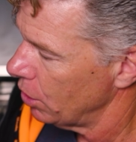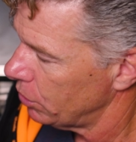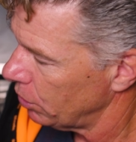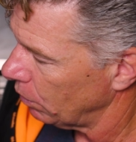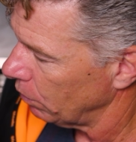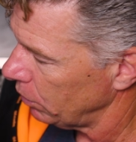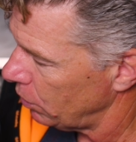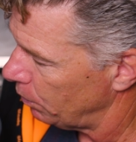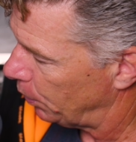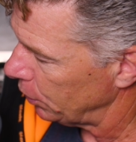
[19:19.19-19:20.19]
So
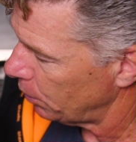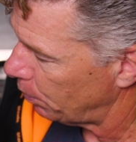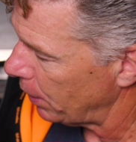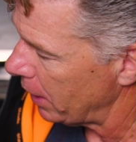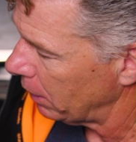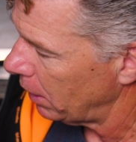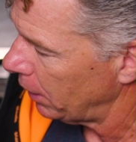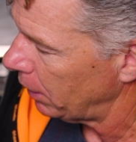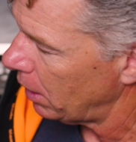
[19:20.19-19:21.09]
you put your brake line